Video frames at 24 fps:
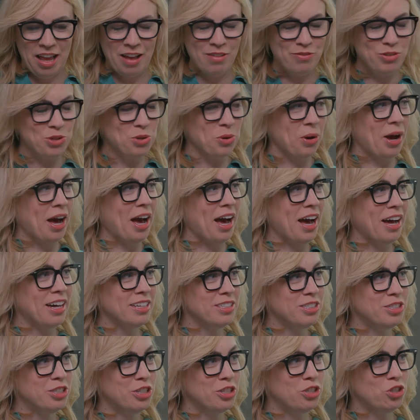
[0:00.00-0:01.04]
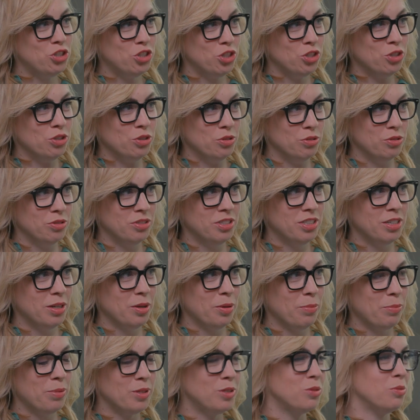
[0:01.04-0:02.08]
If you had to choose
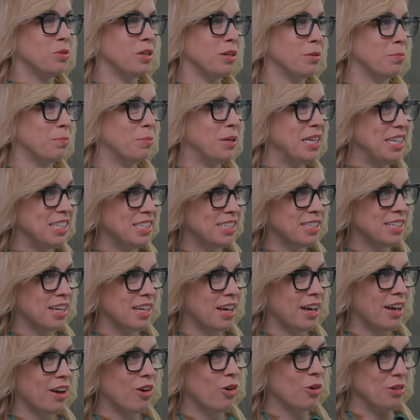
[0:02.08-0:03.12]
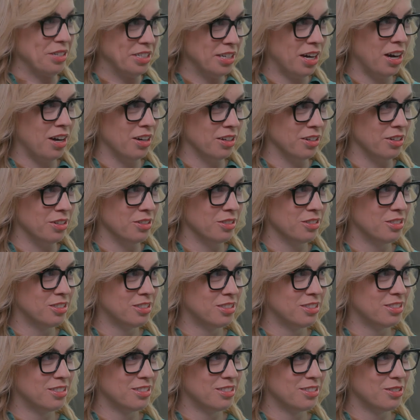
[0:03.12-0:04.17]
between pizza or tacos,
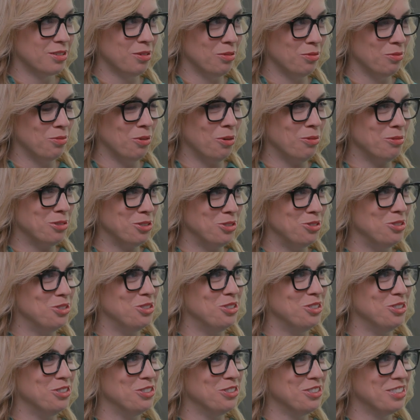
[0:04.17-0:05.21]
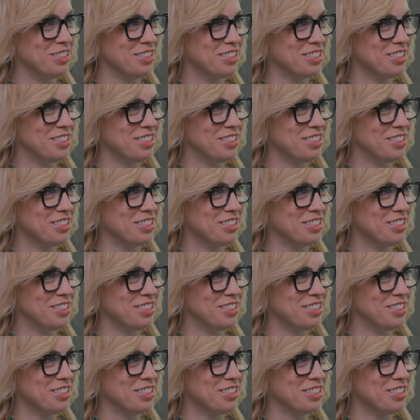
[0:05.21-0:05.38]
what would you choose?